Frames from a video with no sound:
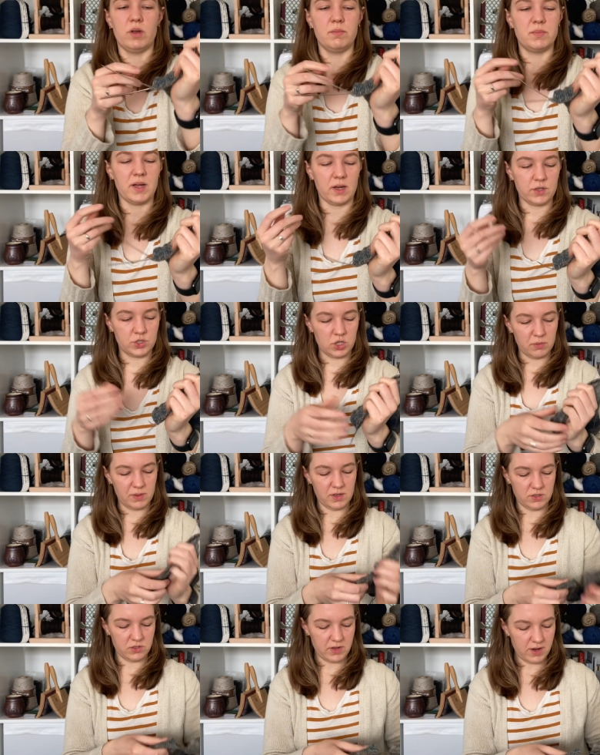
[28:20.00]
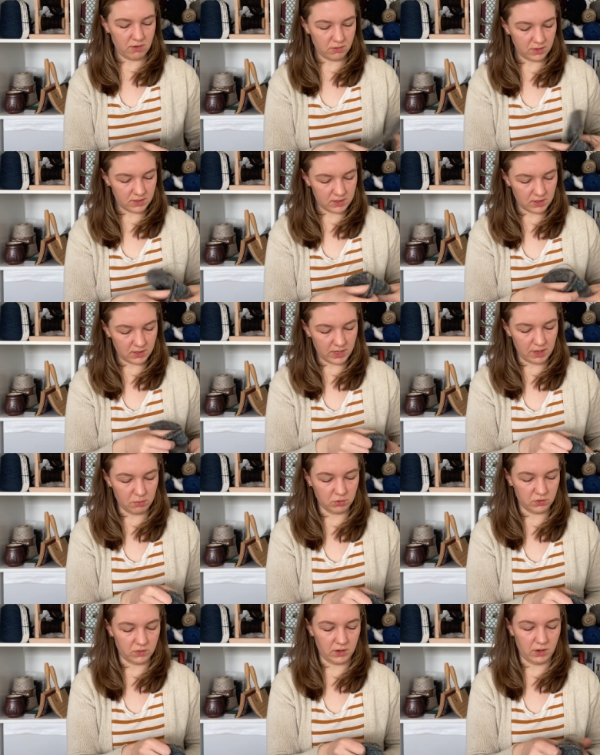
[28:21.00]
rib texture, because you can't really see the
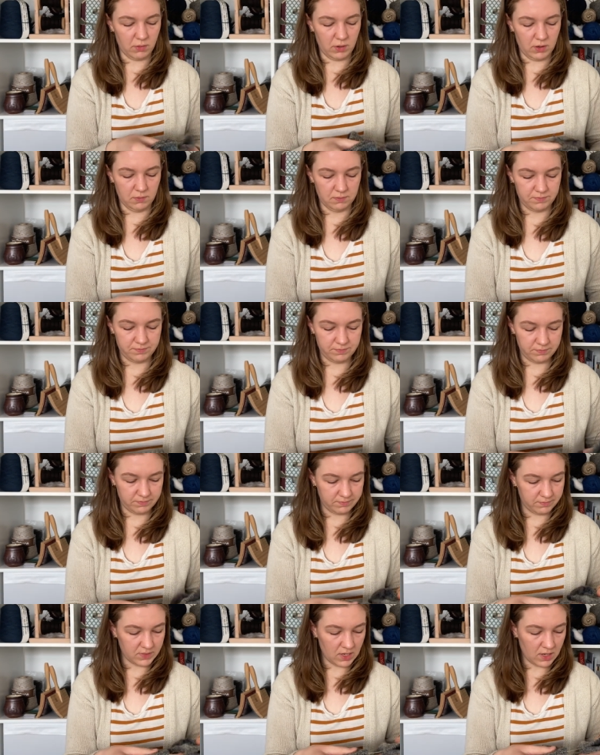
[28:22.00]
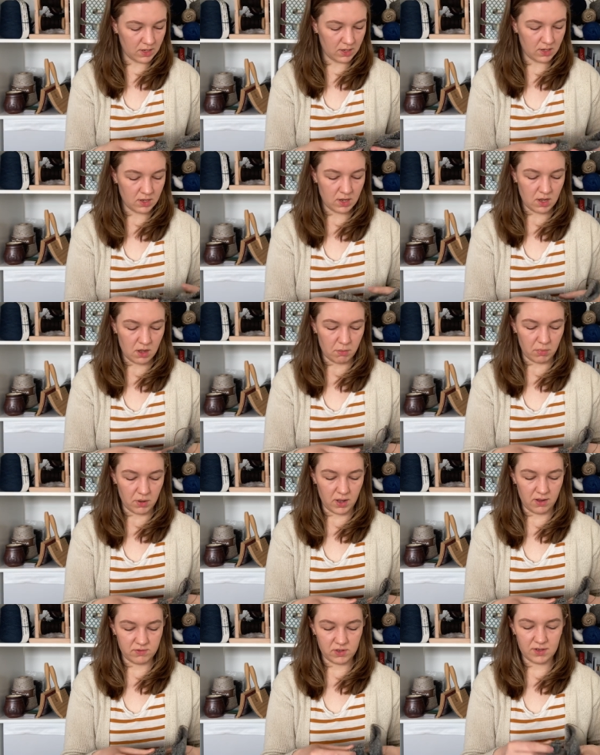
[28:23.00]
cables very well. But
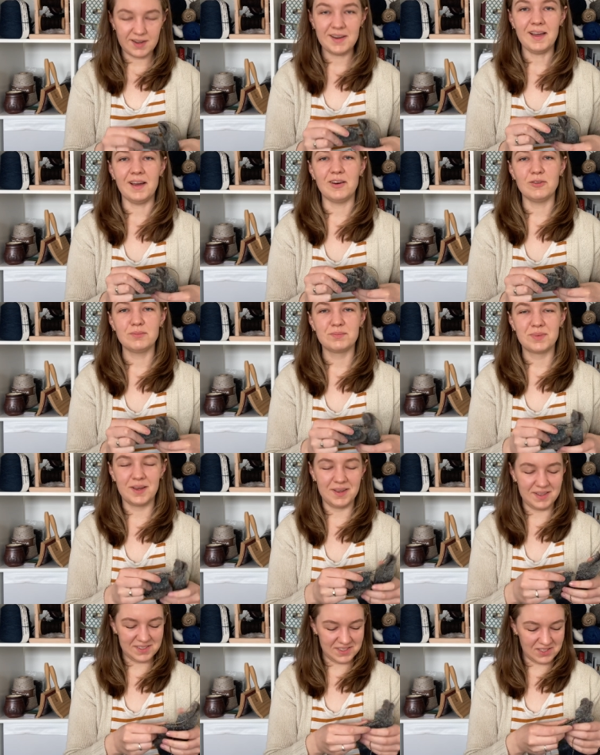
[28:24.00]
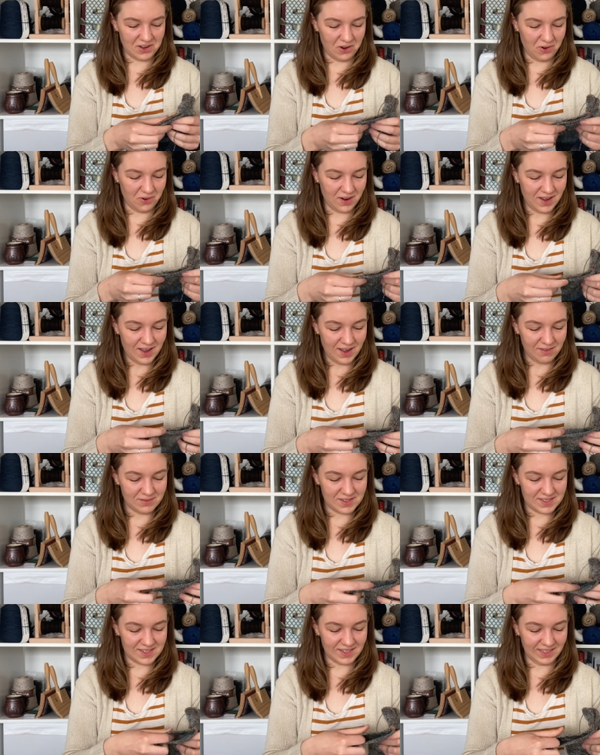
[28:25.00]
I've done it now, so I'm
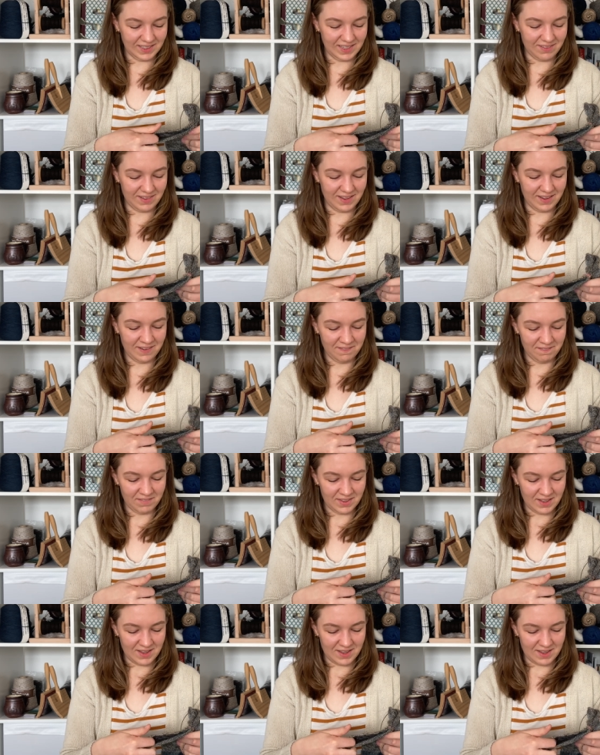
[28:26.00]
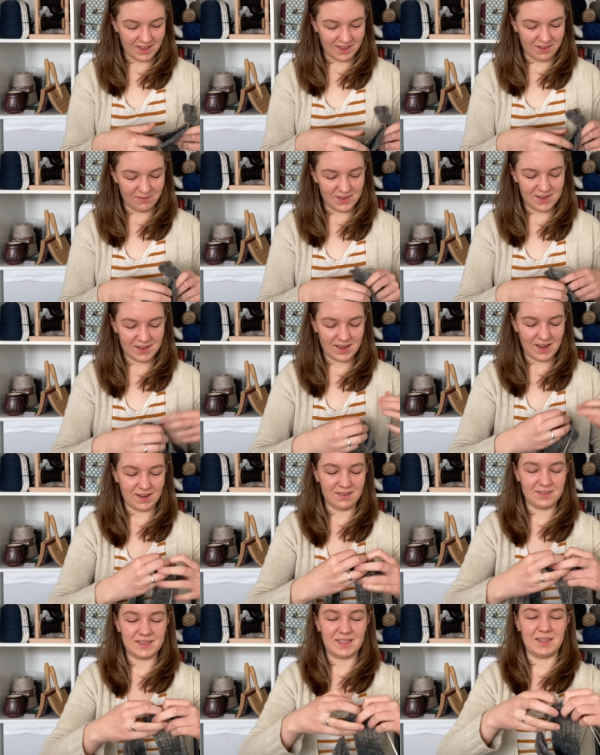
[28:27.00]
just gonna leave it. You can kind
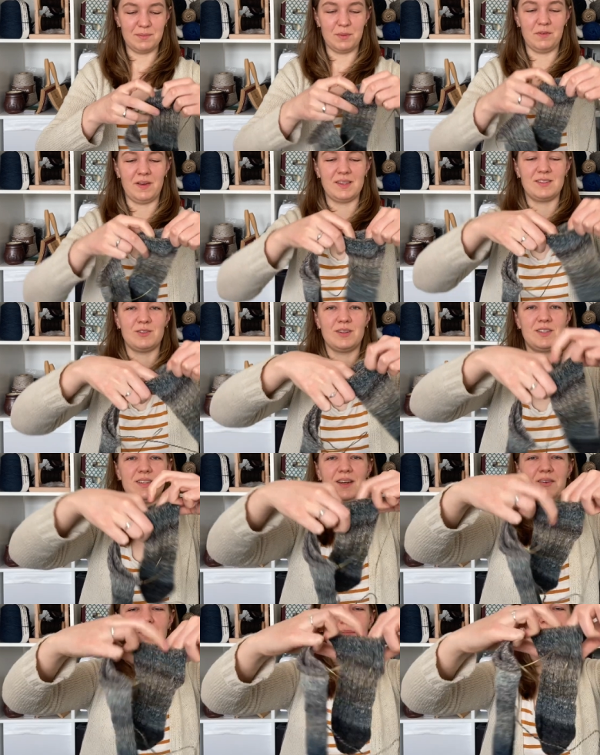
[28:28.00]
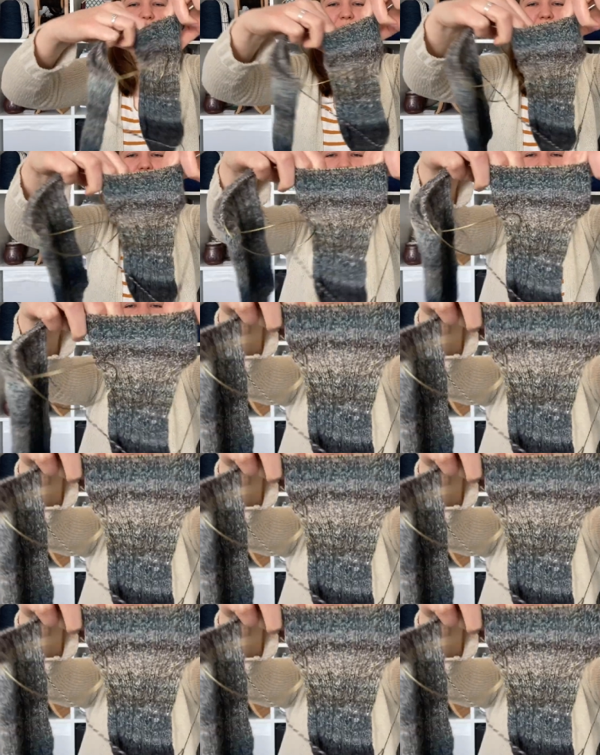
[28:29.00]
of see them if I stretch it out a bit more.